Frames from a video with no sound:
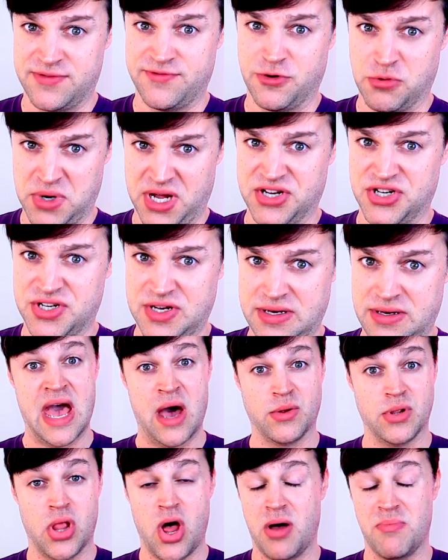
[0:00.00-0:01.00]
information?
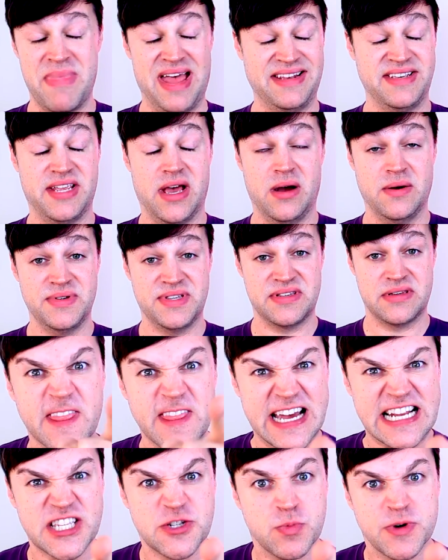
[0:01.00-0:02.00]
Outlaw Mentos?
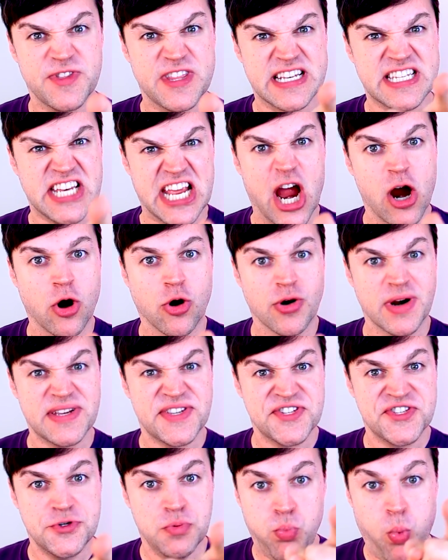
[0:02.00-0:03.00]
That's what the
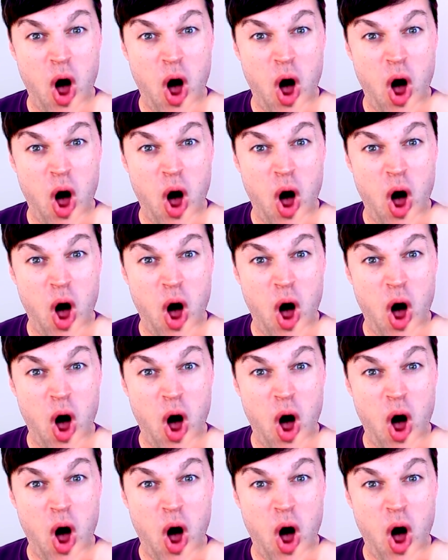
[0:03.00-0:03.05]
terrorists